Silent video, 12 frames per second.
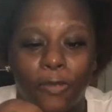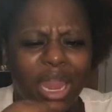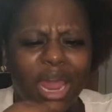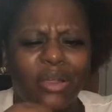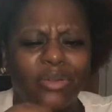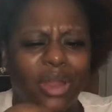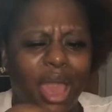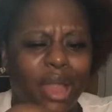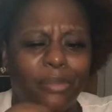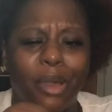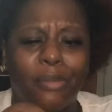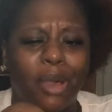And I don't
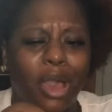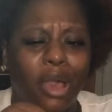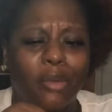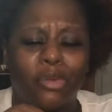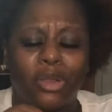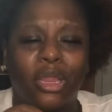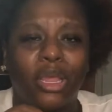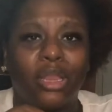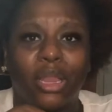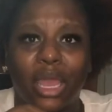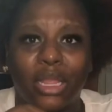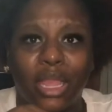knock my mom or
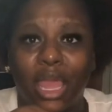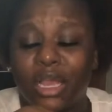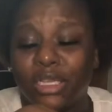nothing like that,